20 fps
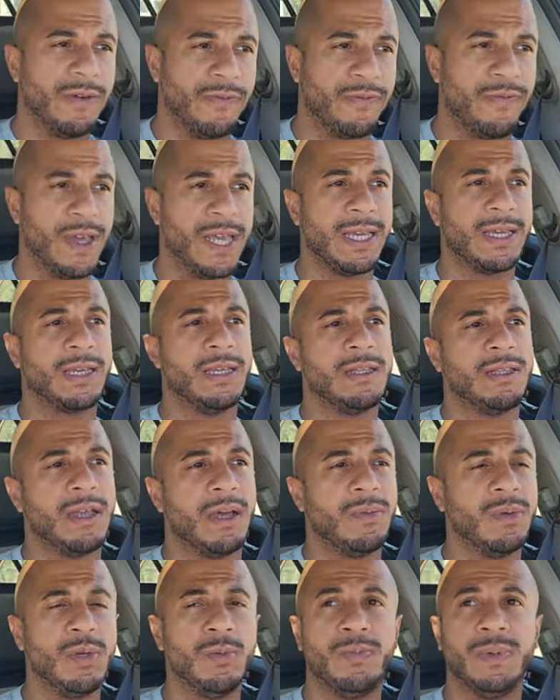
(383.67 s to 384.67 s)
vacant
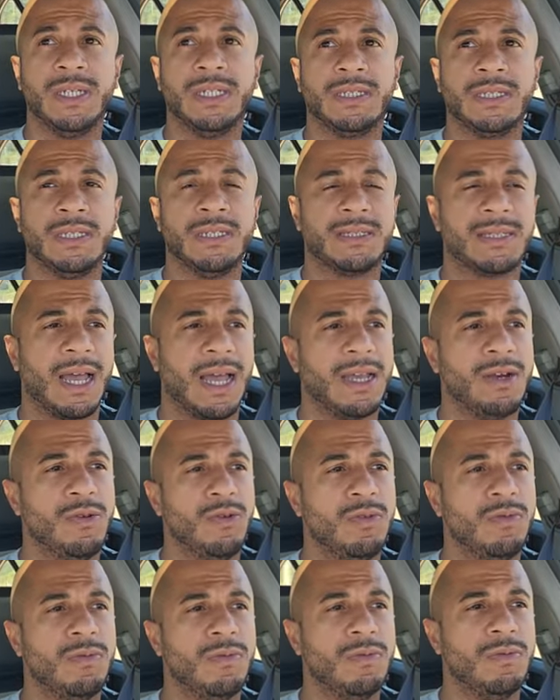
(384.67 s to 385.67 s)
WBC
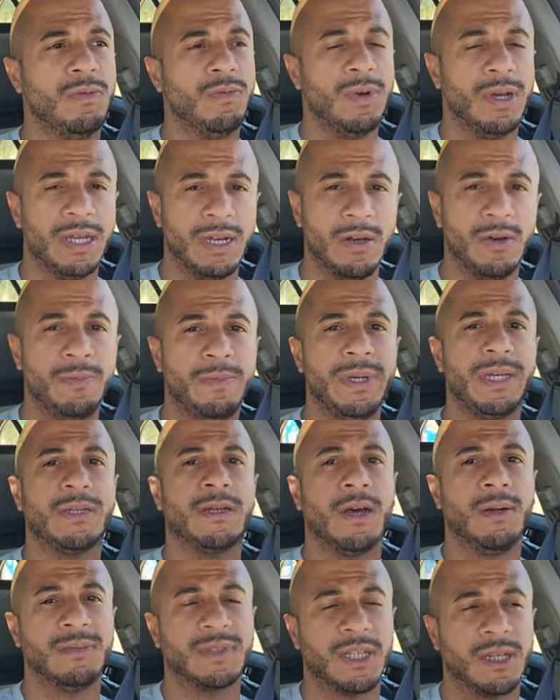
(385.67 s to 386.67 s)
title. Winner
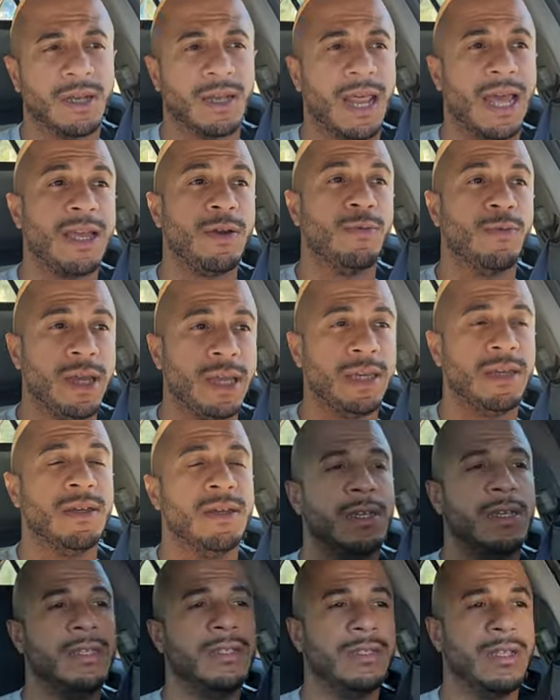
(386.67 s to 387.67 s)
becomes the lightweight
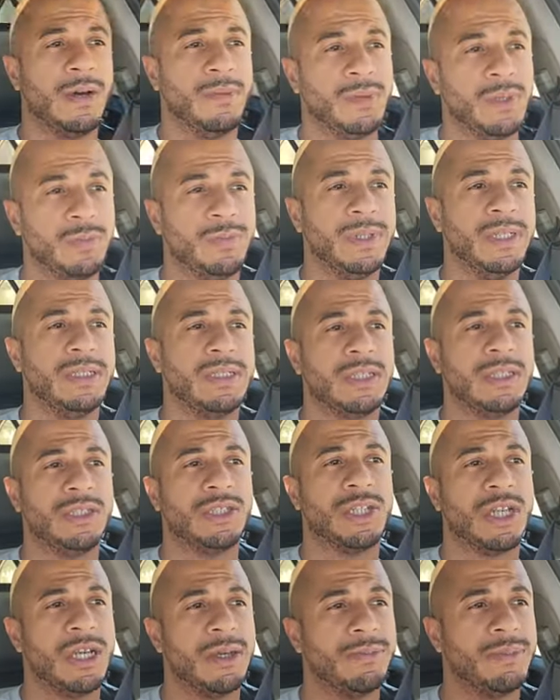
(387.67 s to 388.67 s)
WBC
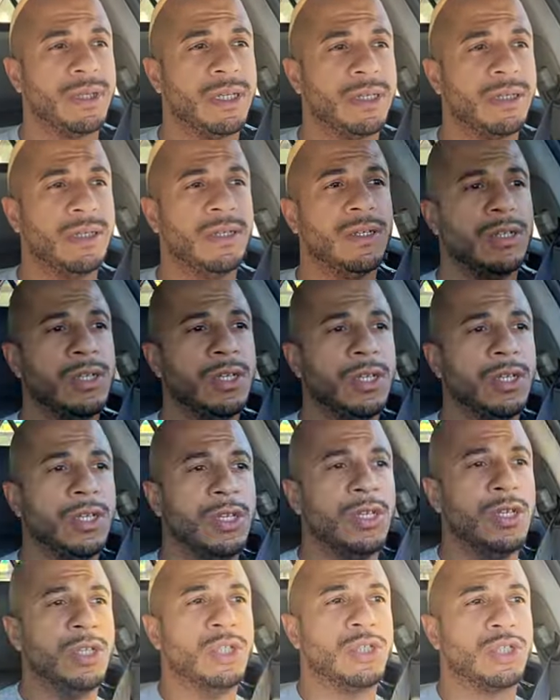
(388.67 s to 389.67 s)
champion.
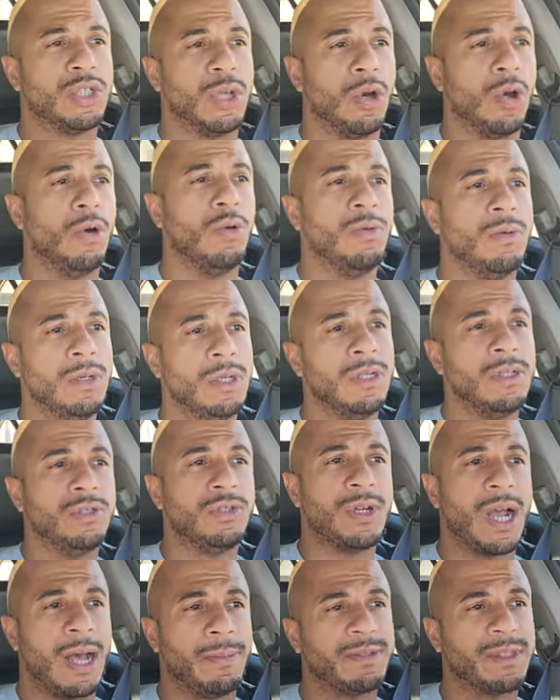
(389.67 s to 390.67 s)
So,
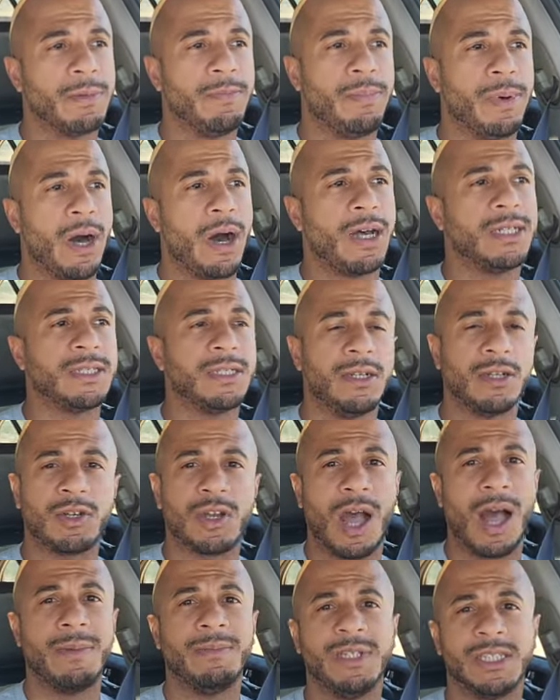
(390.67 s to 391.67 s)
drop some bars in the
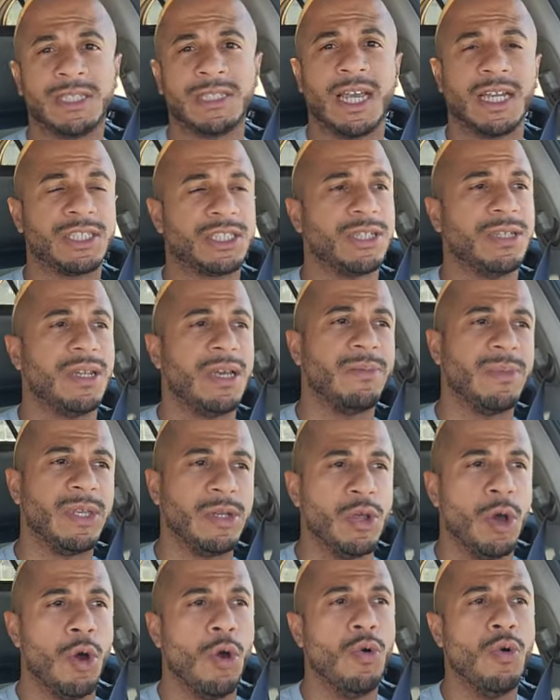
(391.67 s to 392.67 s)
comment section. Let me
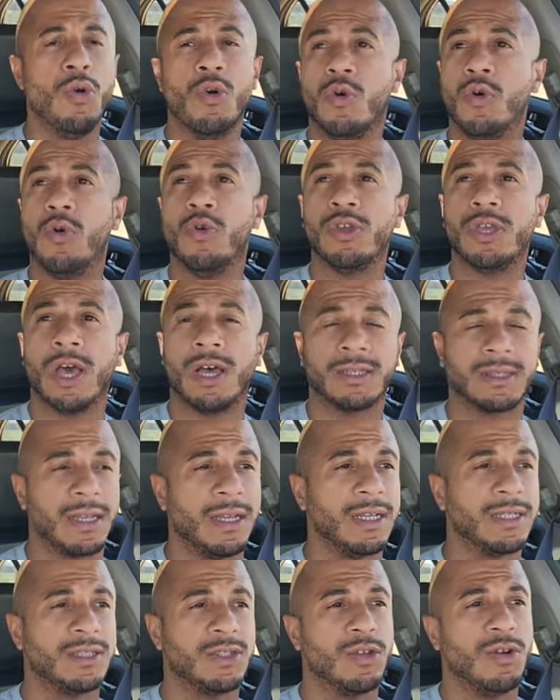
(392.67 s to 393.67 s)
know who y'all
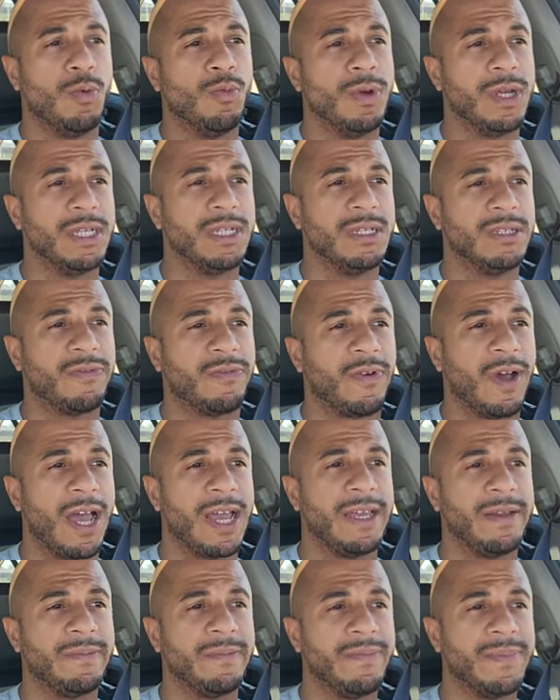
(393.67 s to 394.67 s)
think is going to win this
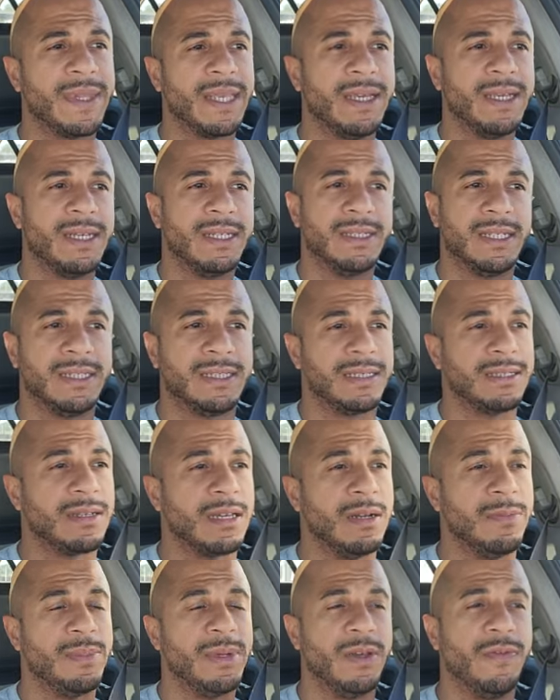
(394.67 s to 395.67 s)
fight. This is
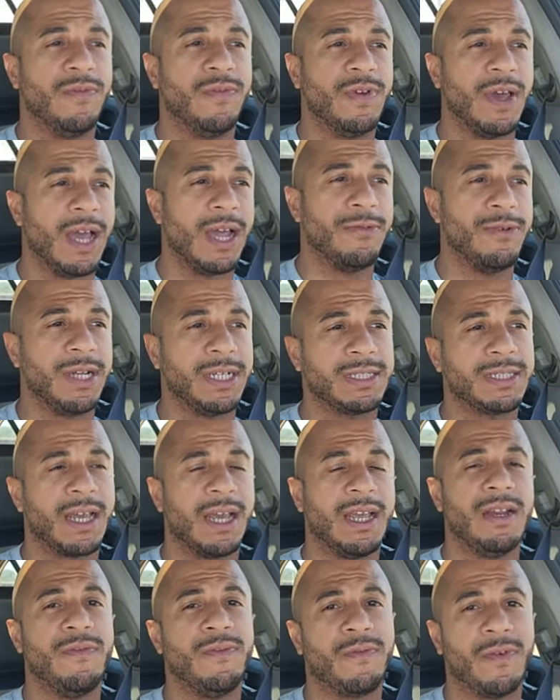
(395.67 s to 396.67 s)
going to be a very
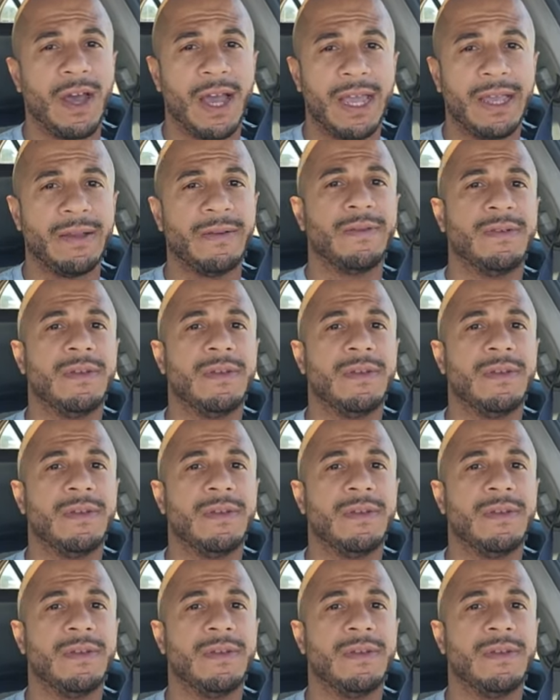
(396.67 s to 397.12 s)
exciting fight,